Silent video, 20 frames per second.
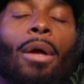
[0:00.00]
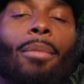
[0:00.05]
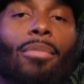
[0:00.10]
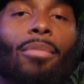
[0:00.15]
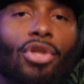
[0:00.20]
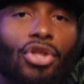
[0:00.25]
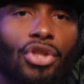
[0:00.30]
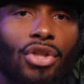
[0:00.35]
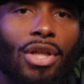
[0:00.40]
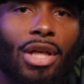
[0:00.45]

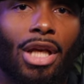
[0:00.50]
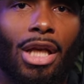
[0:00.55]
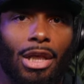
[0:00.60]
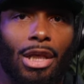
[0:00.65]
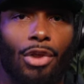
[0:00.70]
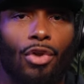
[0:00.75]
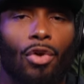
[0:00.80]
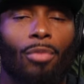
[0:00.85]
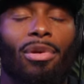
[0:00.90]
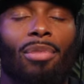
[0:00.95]
machine.
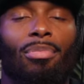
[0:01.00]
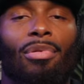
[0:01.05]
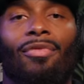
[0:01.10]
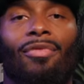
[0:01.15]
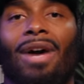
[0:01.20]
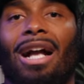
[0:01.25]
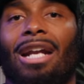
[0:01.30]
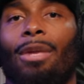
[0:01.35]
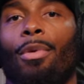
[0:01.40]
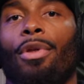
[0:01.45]
You'll be
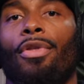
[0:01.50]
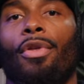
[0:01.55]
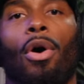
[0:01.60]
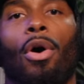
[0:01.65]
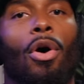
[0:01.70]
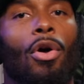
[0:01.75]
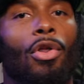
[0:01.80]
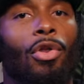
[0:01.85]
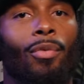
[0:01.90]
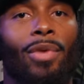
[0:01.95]
provided with
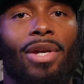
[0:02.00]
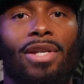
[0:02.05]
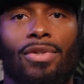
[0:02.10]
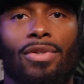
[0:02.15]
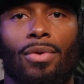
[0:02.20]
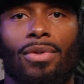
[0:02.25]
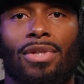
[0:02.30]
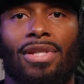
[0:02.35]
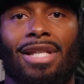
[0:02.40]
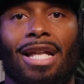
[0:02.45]
all the
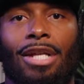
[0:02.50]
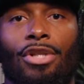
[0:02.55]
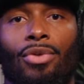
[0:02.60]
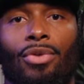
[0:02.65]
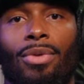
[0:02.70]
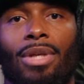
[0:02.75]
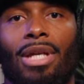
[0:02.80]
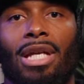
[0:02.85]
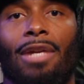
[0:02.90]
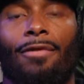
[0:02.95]
resources that you
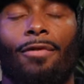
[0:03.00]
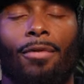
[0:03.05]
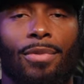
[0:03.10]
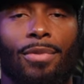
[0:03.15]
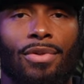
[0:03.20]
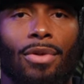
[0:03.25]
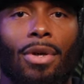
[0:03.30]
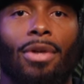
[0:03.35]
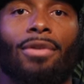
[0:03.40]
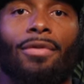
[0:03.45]
need from
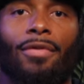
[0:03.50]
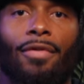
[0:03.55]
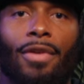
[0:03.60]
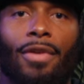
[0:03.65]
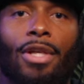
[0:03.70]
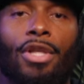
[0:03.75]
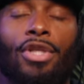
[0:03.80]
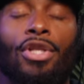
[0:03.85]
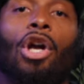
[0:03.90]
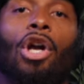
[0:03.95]
start to
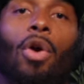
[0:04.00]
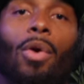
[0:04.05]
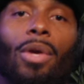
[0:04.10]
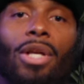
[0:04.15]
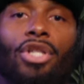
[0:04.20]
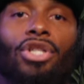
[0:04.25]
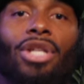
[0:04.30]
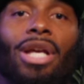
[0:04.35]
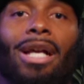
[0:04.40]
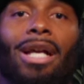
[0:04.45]
finish. Go ahead
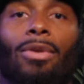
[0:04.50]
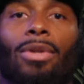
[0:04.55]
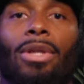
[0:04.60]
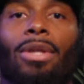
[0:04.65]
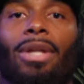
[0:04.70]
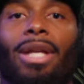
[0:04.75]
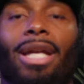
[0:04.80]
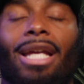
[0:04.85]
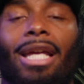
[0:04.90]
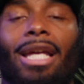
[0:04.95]
and check out the
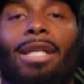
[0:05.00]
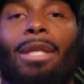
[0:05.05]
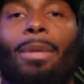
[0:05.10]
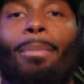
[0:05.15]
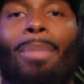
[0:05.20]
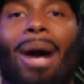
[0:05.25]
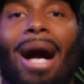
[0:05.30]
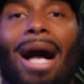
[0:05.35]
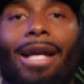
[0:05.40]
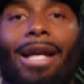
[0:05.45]
link in the
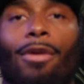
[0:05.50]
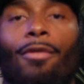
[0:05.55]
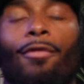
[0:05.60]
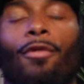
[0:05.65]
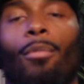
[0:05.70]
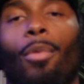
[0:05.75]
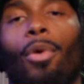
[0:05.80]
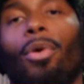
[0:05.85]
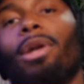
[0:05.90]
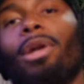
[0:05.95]
bio for
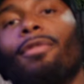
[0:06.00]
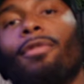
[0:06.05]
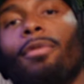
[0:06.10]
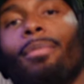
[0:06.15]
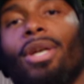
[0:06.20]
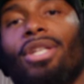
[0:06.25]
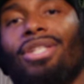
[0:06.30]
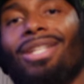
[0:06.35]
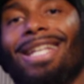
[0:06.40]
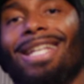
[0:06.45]
more
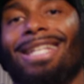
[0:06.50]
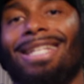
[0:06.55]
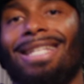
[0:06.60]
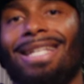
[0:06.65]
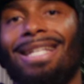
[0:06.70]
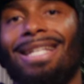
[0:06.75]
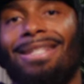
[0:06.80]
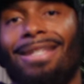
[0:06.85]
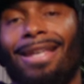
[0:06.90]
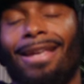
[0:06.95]
information and
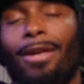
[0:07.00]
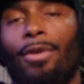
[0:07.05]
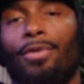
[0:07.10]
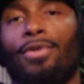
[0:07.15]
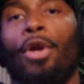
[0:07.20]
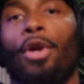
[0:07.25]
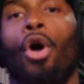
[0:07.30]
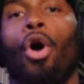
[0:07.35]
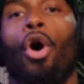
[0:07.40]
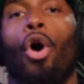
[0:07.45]
details
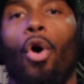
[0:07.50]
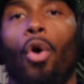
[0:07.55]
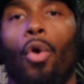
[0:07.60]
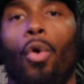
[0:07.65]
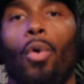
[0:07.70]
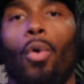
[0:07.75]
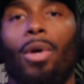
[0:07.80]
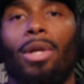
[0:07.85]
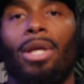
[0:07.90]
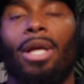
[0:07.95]

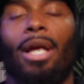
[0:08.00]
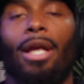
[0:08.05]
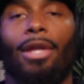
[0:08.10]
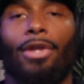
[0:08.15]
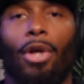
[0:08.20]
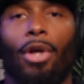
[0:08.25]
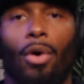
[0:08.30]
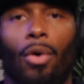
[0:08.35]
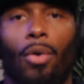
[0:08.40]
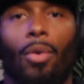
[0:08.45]
on
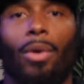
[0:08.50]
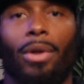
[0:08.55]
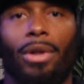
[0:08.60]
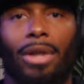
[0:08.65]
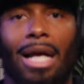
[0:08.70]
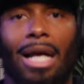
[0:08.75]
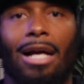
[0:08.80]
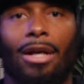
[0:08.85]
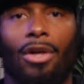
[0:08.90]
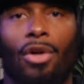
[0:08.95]
the
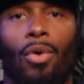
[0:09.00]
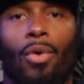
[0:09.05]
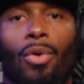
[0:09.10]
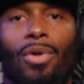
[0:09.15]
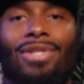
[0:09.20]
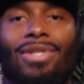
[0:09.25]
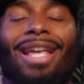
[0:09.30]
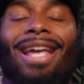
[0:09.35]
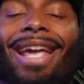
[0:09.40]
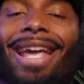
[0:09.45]
online
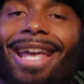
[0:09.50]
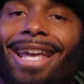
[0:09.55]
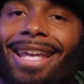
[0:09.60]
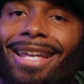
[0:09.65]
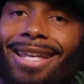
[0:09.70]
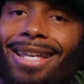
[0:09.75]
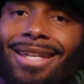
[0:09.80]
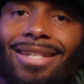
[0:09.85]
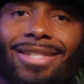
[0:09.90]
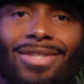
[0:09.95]
course and
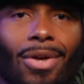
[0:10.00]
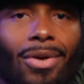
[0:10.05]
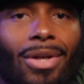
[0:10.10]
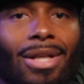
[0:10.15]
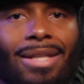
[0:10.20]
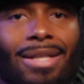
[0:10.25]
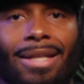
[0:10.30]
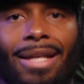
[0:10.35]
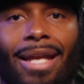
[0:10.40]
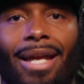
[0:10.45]
get started
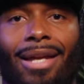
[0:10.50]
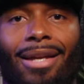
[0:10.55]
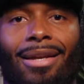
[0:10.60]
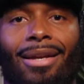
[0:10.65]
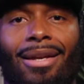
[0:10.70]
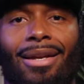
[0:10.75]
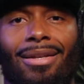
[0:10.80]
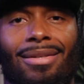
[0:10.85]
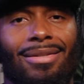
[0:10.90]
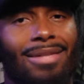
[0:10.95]
today.
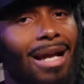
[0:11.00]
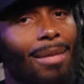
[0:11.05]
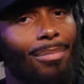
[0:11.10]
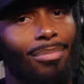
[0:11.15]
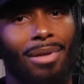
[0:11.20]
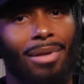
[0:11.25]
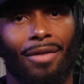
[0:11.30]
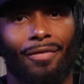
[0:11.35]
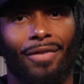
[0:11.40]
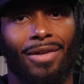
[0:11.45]
Stop
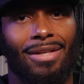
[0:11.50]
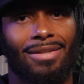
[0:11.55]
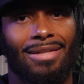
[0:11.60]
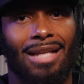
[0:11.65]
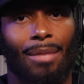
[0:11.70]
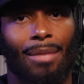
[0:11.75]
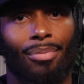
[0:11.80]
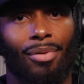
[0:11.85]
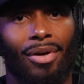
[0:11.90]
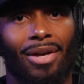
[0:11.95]
bluffing and
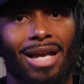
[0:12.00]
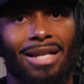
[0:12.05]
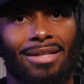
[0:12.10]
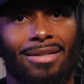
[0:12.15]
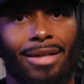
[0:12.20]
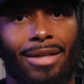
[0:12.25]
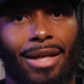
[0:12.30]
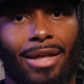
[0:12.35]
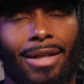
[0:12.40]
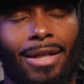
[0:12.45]
stop
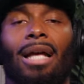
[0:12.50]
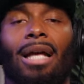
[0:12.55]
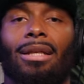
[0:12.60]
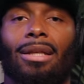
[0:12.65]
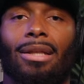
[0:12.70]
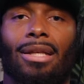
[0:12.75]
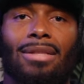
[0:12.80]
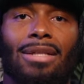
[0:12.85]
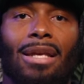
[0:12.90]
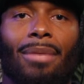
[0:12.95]
procrastinating. Now
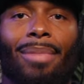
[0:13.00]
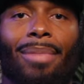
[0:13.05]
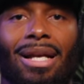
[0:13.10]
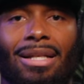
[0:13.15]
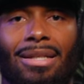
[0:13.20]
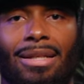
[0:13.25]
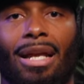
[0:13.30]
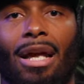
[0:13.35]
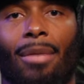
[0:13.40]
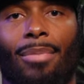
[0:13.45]
let's get back
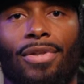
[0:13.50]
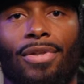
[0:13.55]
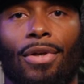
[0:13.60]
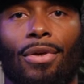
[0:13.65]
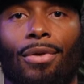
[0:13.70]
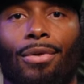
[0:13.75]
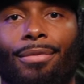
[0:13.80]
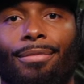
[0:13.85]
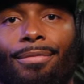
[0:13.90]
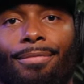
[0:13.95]
to the
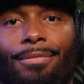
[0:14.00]
episode.